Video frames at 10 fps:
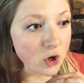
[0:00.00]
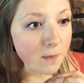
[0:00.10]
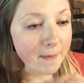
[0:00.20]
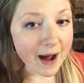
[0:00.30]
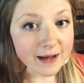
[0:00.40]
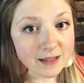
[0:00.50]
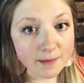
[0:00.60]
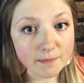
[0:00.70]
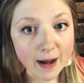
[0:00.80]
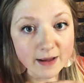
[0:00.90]

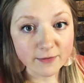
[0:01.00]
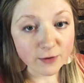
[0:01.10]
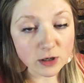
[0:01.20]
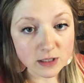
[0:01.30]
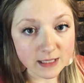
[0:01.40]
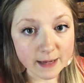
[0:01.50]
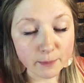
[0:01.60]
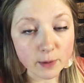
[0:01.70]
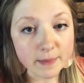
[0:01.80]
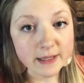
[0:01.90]
my first tip
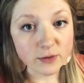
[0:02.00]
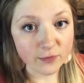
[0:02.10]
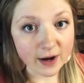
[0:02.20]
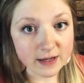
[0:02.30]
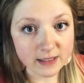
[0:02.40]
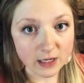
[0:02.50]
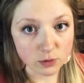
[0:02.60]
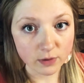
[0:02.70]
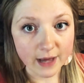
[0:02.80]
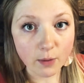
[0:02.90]
would be to find a
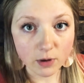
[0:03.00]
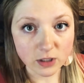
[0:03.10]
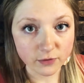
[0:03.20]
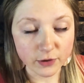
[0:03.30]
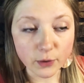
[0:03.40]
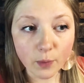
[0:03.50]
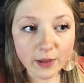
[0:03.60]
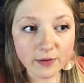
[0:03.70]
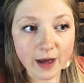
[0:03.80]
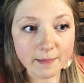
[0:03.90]
schedule that works for you,
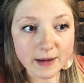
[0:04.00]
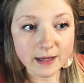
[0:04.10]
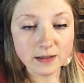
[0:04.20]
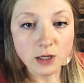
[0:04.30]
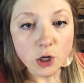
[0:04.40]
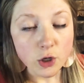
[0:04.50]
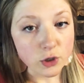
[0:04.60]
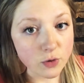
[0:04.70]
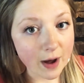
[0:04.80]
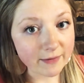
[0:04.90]
whether that means
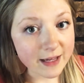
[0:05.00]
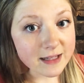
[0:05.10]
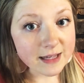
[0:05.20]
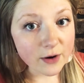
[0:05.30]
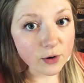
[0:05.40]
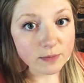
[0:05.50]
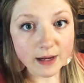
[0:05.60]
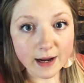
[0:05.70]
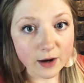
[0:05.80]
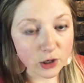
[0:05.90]
you have kids at home that
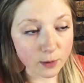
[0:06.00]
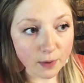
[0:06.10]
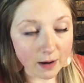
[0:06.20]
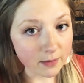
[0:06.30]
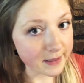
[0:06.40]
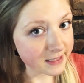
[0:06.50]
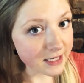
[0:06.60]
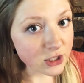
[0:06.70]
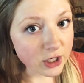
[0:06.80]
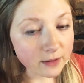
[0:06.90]
now you're probably
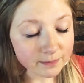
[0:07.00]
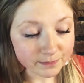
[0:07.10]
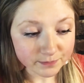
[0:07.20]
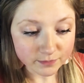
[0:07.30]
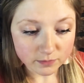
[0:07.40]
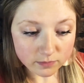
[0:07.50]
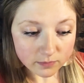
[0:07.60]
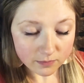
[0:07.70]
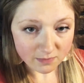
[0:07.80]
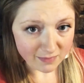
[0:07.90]
teaching
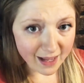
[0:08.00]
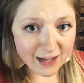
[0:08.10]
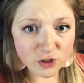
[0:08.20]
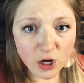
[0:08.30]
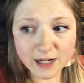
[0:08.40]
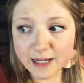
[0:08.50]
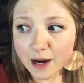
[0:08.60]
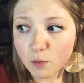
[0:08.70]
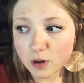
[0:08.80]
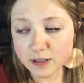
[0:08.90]
and trying to
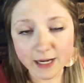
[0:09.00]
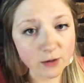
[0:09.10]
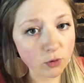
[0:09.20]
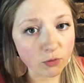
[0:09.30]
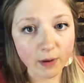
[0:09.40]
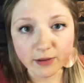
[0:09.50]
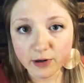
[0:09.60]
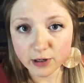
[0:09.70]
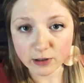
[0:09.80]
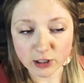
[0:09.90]
get work done, or whether
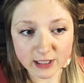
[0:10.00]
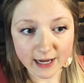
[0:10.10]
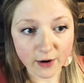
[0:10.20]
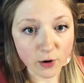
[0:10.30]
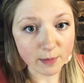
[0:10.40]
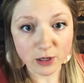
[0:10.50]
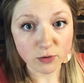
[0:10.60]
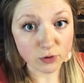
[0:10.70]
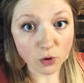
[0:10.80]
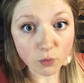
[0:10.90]
you're just at home and you
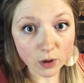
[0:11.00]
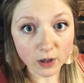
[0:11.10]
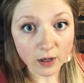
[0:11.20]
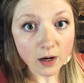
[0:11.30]
don't work,